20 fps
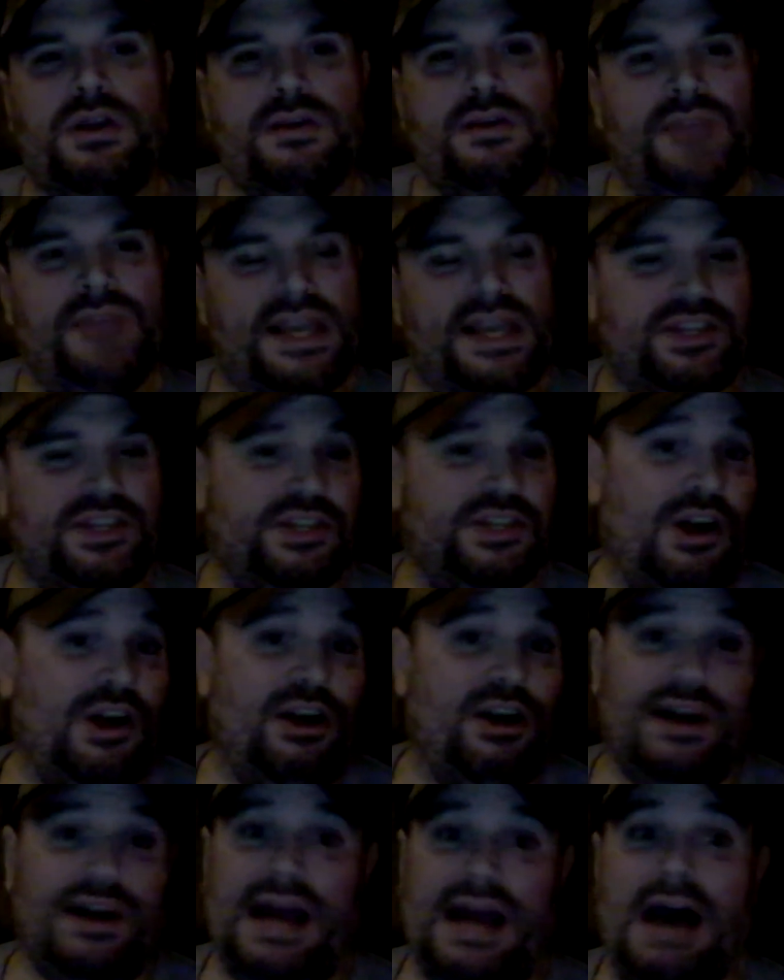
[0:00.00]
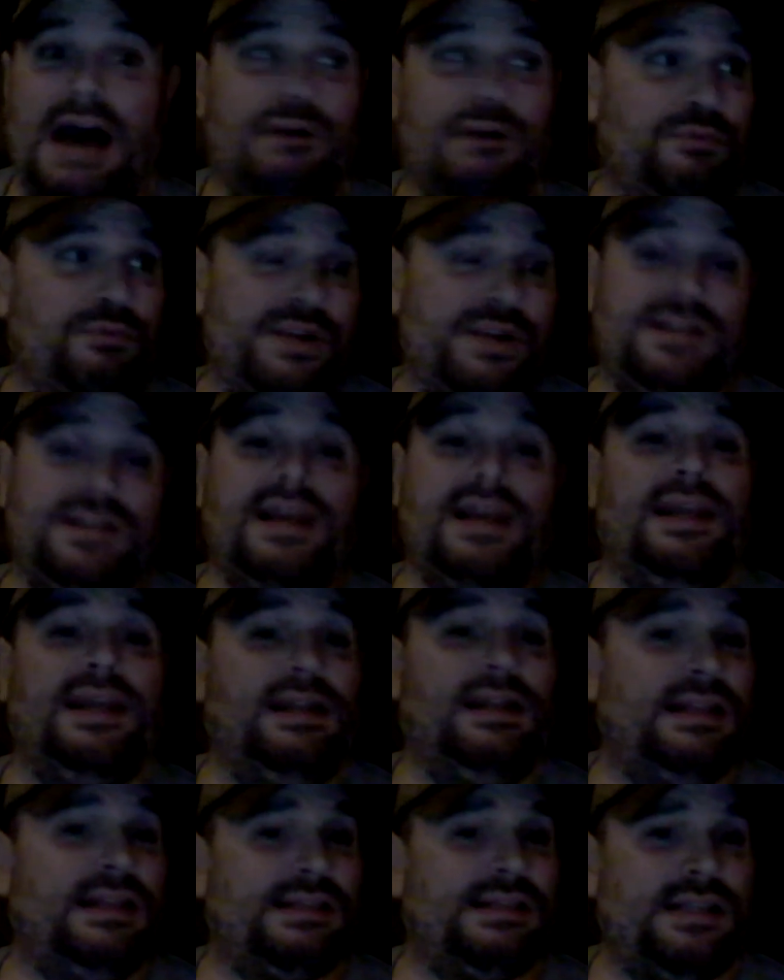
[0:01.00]
They started out
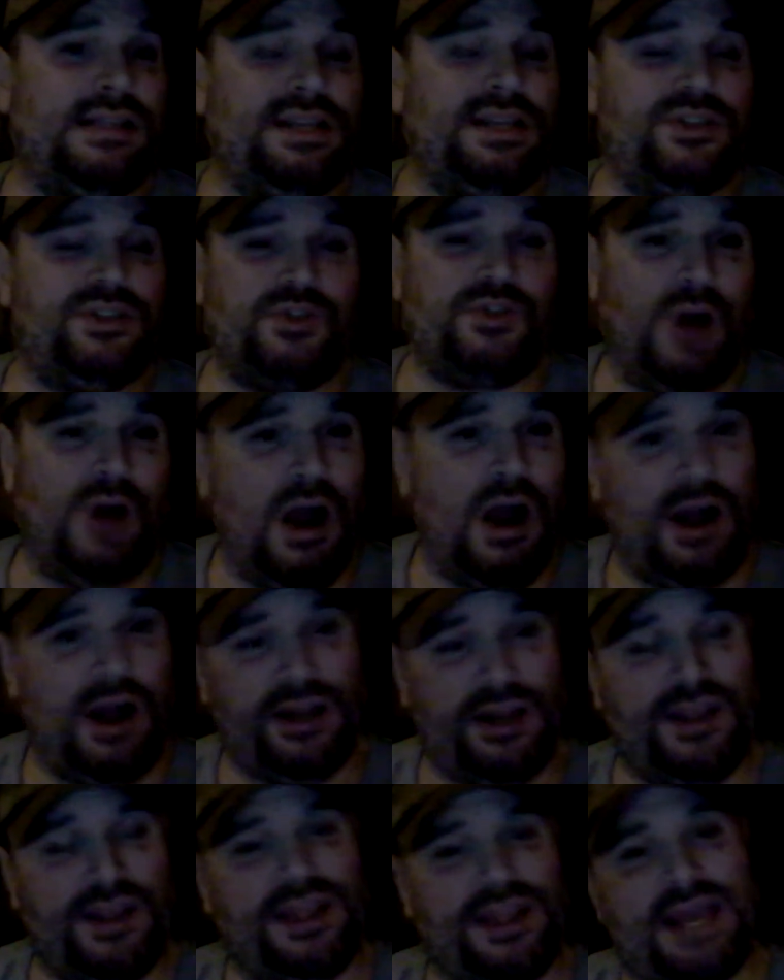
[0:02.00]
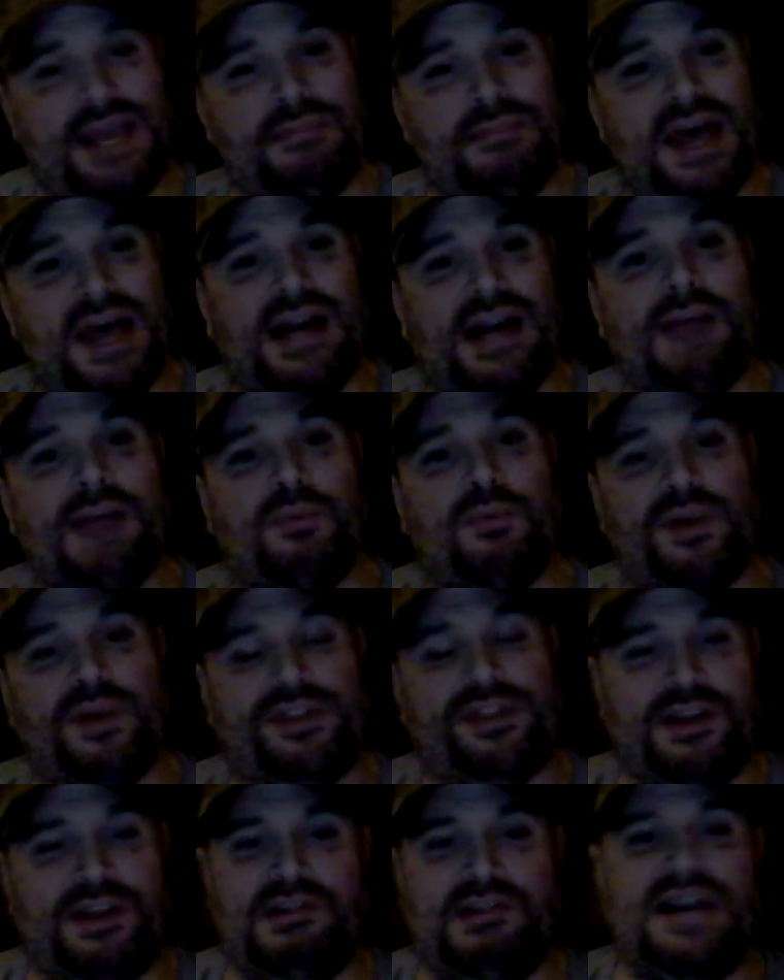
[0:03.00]
ridiculously strong, and then they met up with
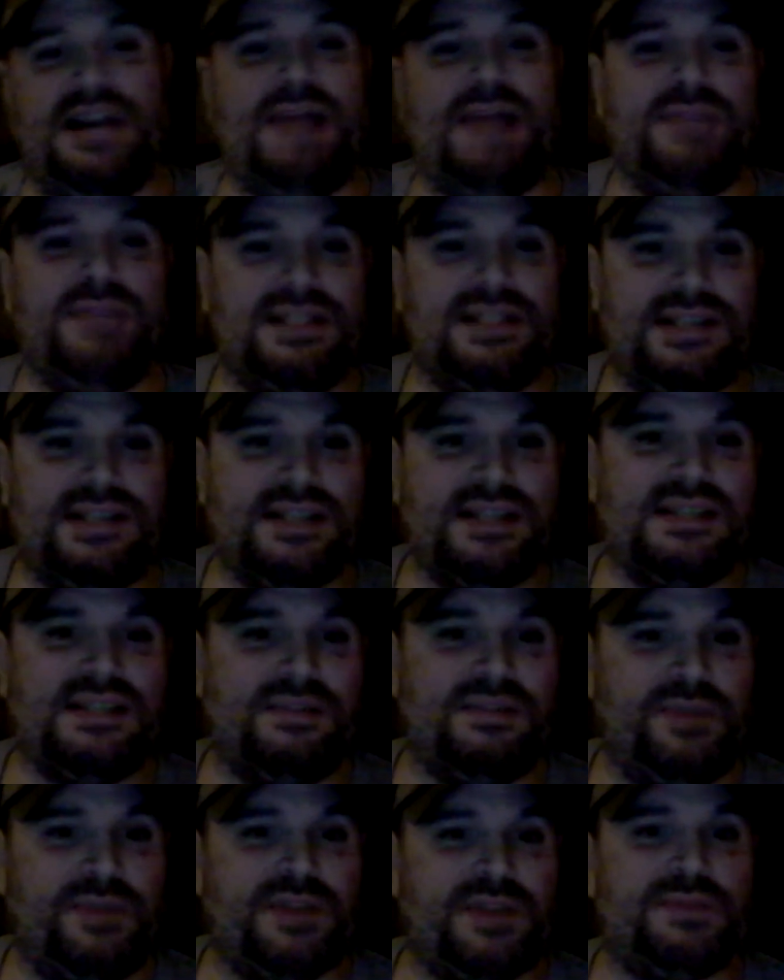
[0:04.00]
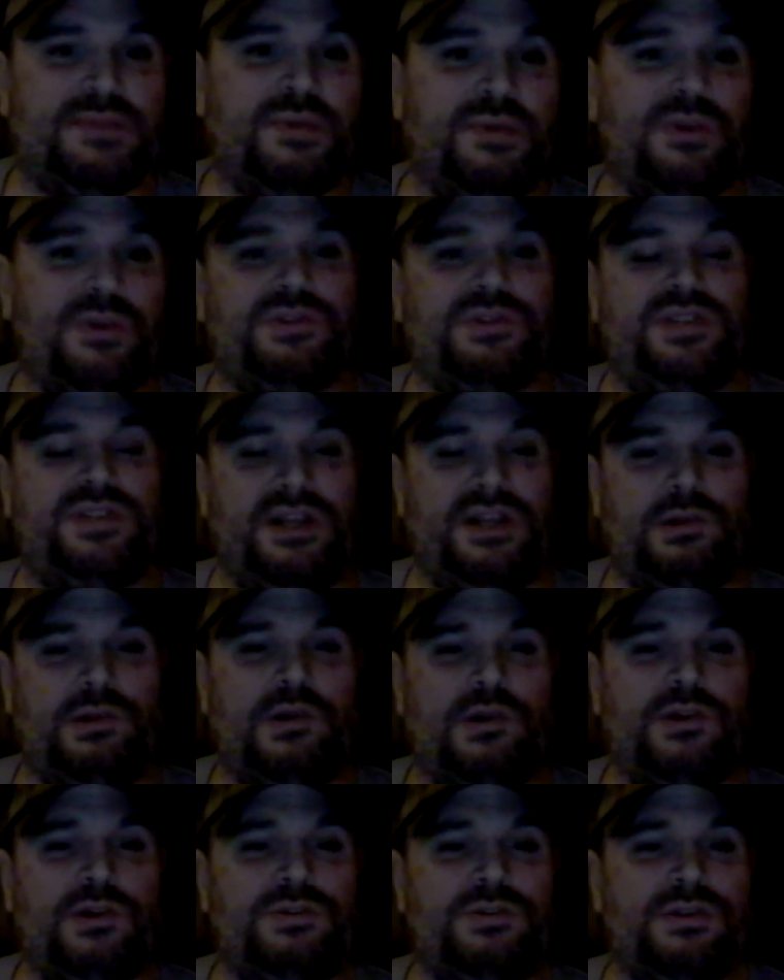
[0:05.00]
their nemesis, the Pittsburgh
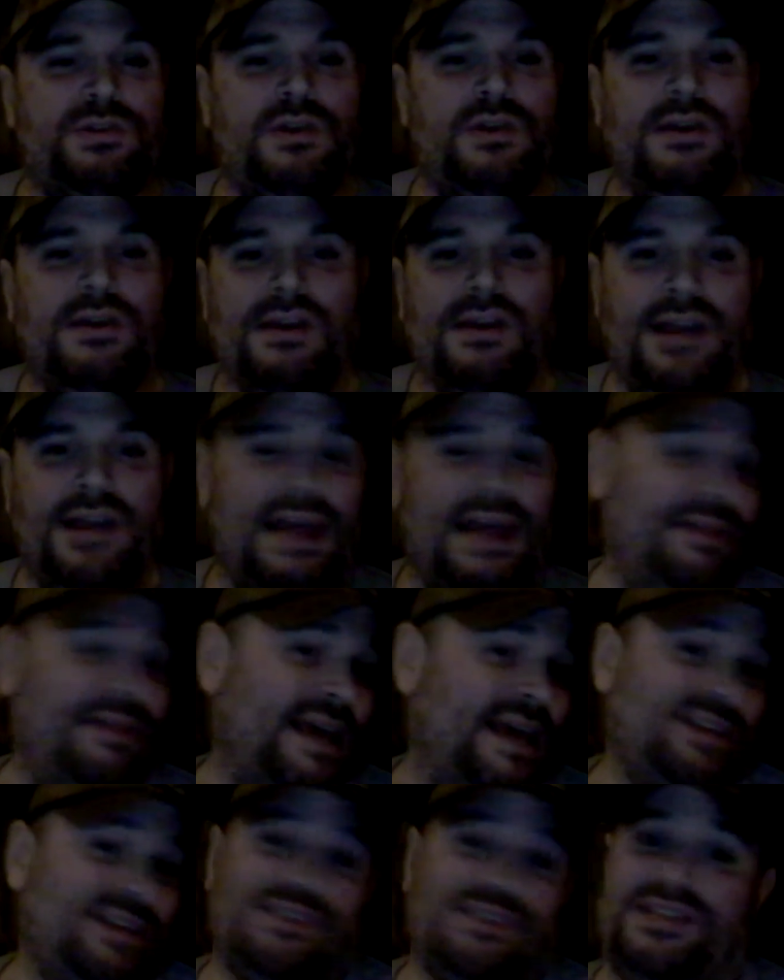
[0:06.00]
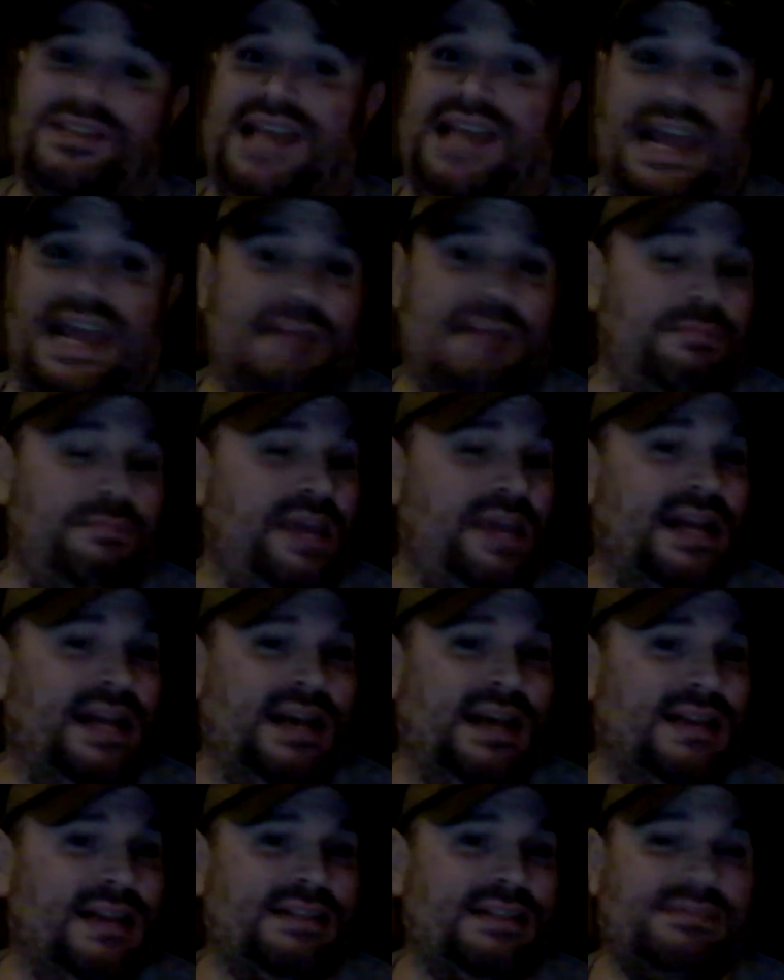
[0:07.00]
Steelers, and they just can't beat
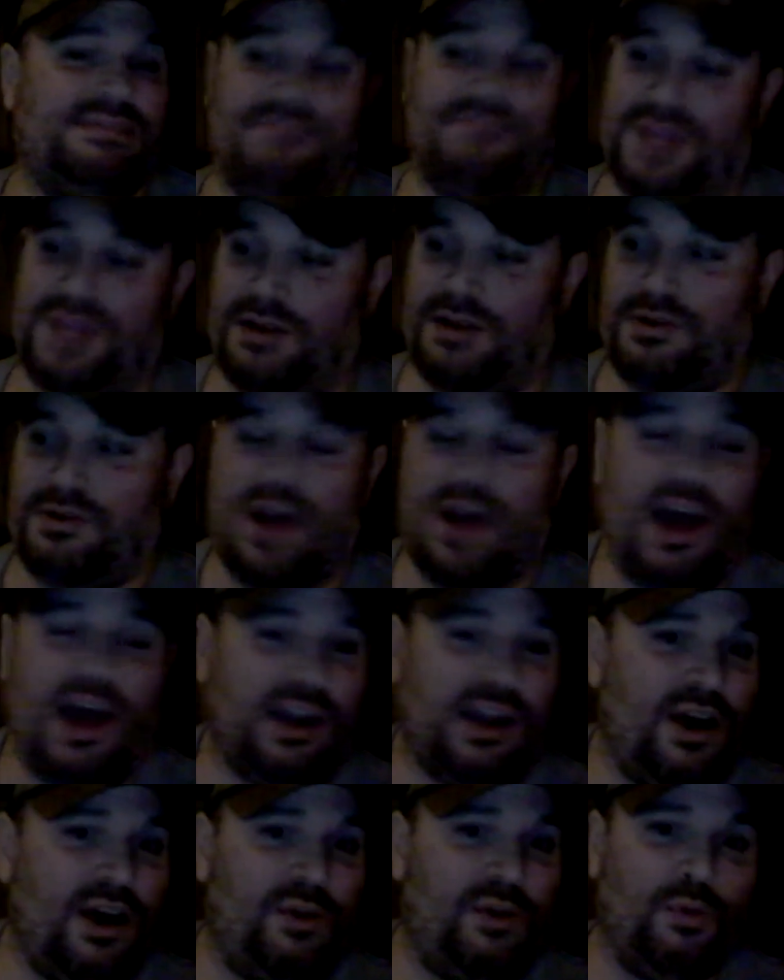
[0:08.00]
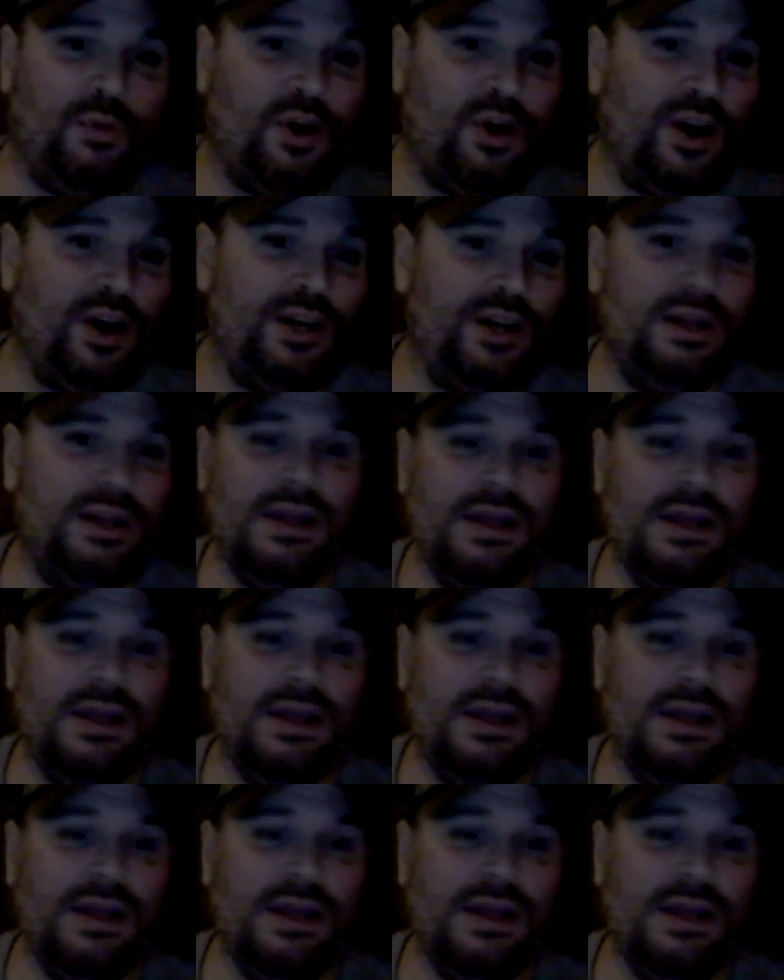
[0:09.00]
us, you know, knock on wood.